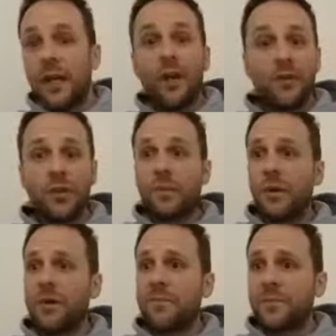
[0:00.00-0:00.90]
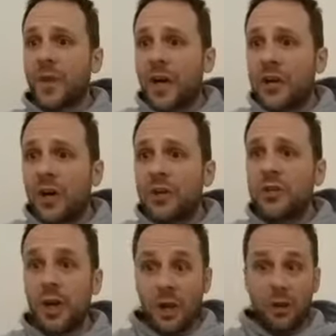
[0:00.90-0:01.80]
Another one, I can't
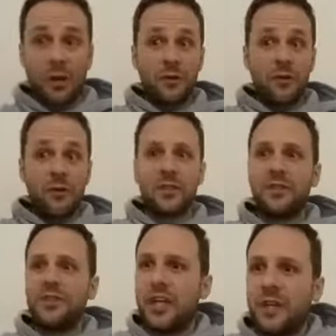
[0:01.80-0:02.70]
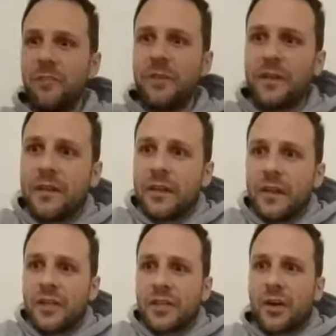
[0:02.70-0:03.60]
go, I can't go to the gym
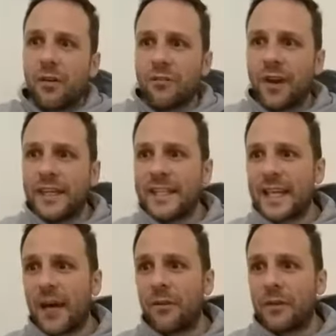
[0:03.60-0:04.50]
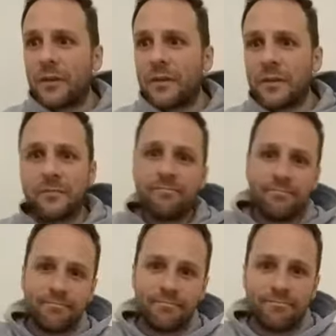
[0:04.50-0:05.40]
as I can't find a towel
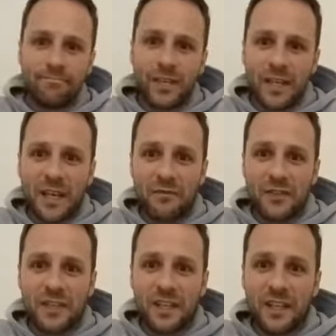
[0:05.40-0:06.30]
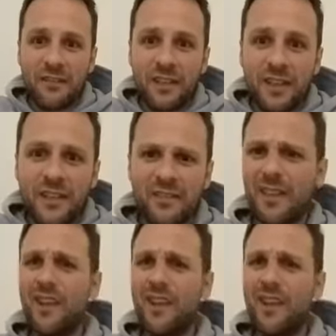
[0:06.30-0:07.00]
that you have to take, right?